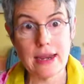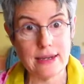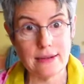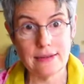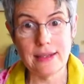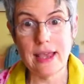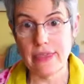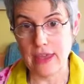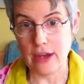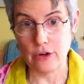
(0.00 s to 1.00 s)
to get
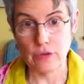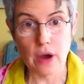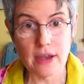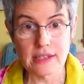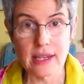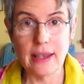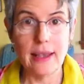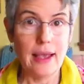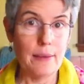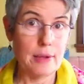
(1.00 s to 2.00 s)
that across,
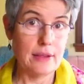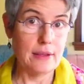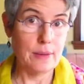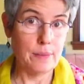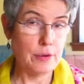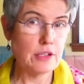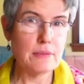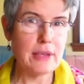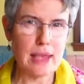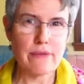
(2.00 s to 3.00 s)
but the person
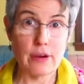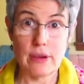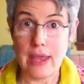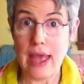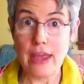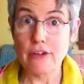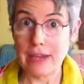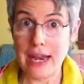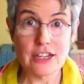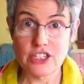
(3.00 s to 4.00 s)
became very angry and
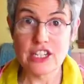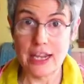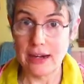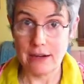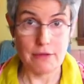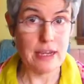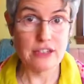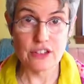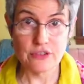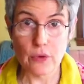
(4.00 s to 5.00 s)
agitated and
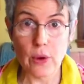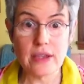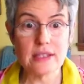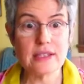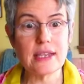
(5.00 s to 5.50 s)
raised his voice.